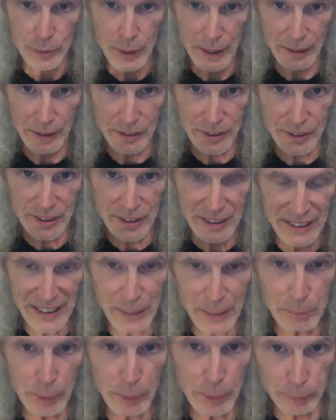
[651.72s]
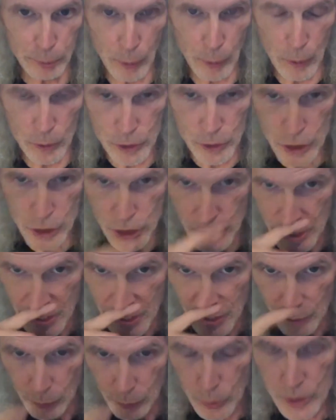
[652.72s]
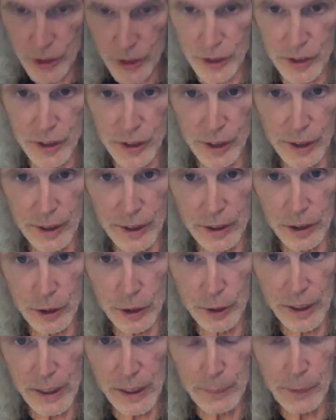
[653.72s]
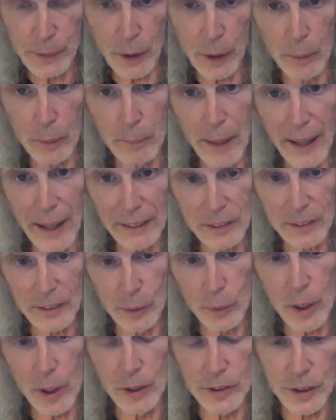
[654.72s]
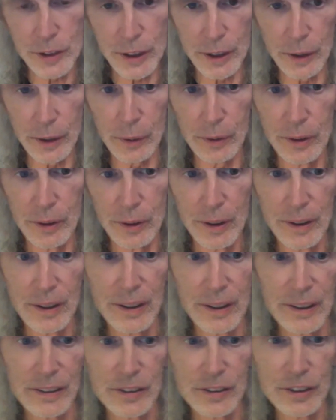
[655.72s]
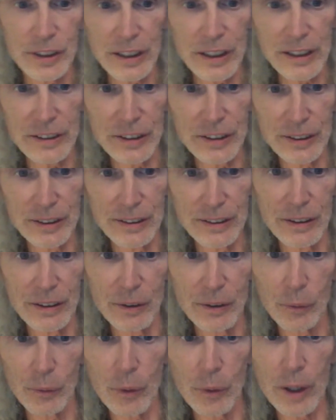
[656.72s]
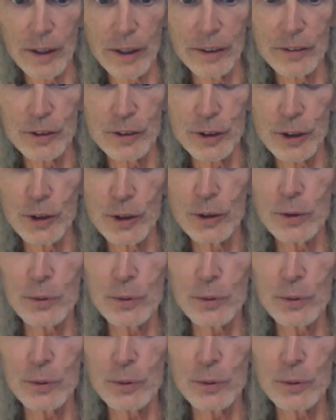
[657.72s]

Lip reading: skip approach, which is you keep going back to the 1. So you go C, 1 2